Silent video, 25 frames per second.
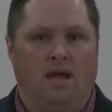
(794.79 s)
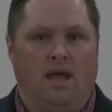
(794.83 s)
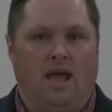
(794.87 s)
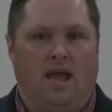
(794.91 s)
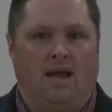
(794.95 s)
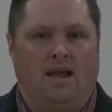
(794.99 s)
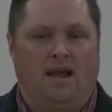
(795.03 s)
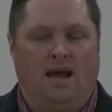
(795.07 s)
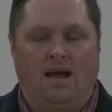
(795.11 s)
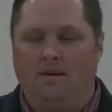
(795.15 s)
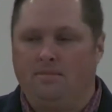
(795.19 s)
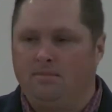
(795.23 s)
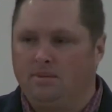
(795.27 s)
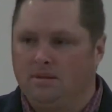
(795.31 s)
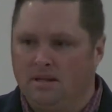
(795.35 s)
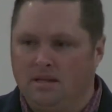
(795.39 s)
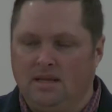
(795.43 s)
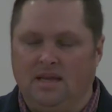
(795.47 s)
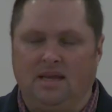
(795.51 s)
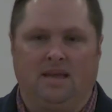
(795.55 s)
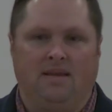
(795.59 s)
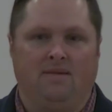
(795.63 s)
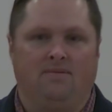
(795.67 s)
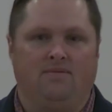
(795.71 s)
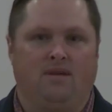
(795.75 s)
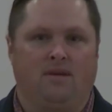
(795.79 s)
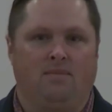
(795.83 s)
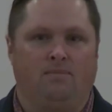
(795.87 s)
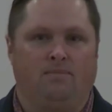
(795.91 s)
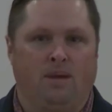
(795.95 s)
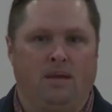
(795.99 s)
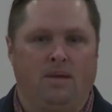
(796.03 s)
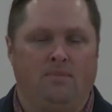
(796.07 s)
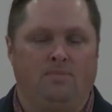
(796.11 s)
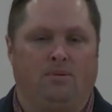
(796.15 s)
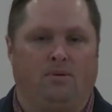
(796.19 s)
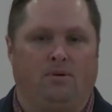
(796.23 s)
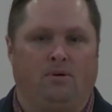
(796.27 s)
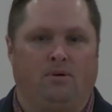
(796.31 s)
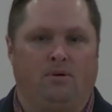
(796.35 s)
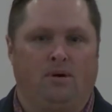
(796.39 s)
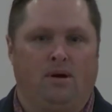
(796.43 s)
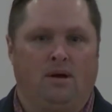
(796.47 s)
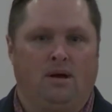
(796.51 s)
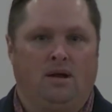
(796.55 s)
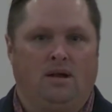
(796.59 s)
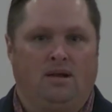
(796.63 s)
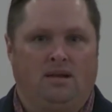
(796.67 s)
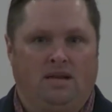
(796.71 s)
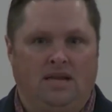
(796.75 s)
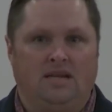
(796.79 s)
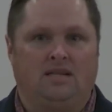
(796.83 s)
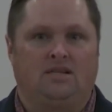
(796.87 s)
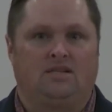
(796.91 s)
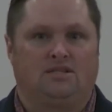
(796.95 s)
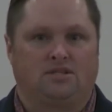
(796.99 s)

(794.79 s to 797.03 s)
and I believe that people need to